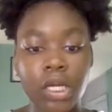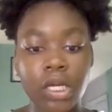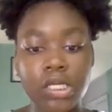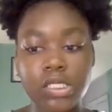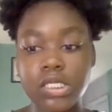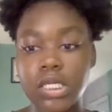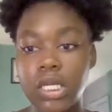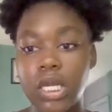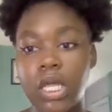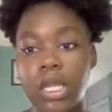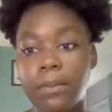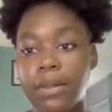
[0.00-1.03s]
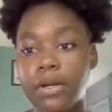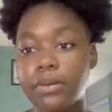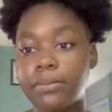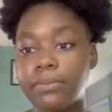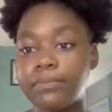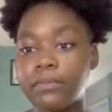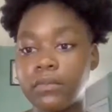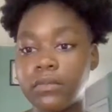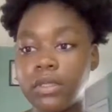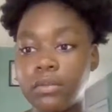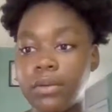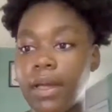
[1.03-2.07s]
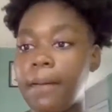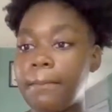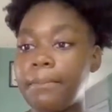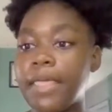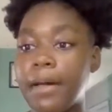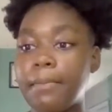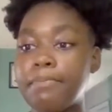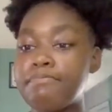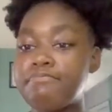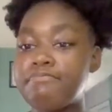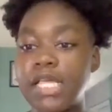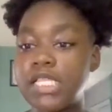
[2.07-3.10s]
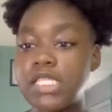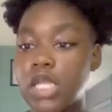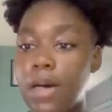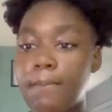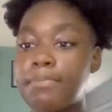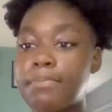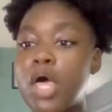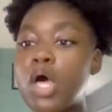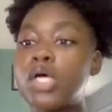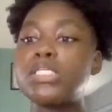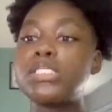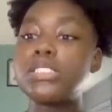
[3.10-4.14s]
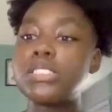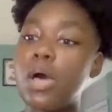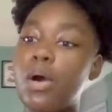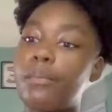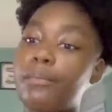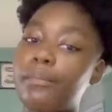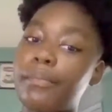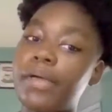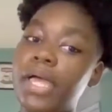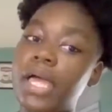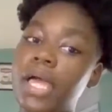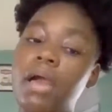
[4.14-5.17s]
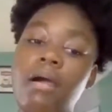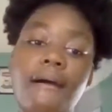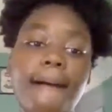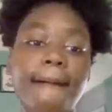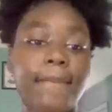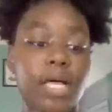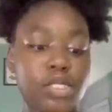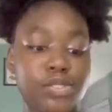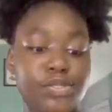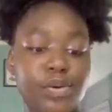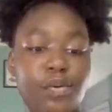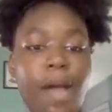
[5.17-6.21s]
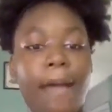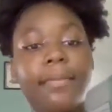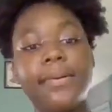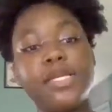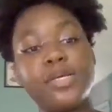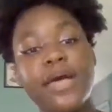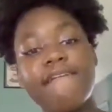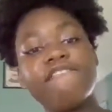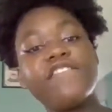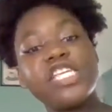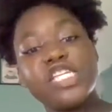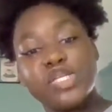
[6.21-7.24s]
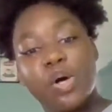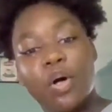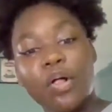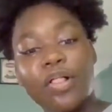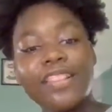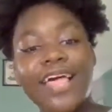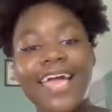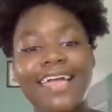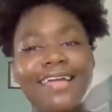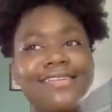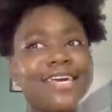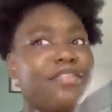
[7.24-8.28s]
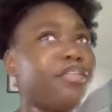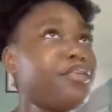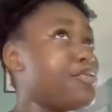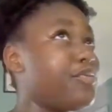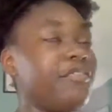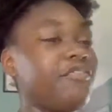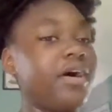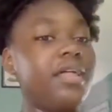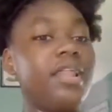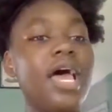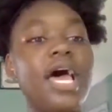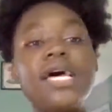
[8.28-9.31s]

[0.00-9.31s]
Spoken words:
Is this gonna get any better? Okay, yeah, it's not. So I'm gonna be doing a vintage haul, and I thought this would be fun